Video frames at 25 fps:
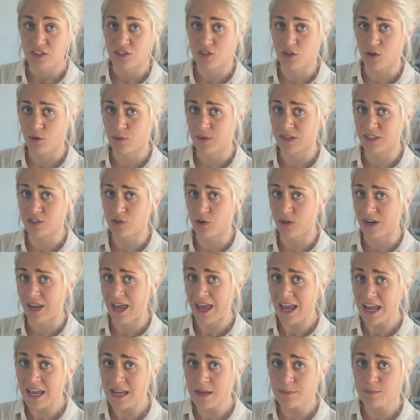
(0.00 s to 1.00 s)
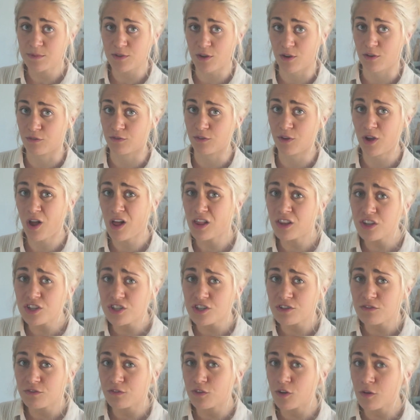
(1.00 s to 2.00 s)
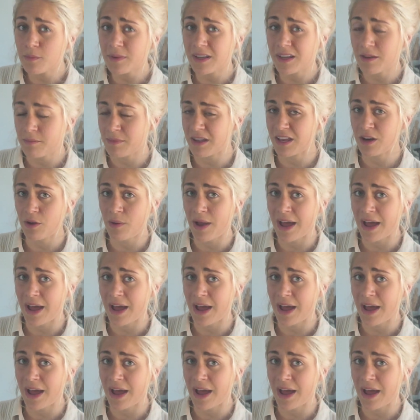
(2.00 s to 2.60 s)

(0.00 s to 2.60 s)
So it's got heaps of collagen forming amino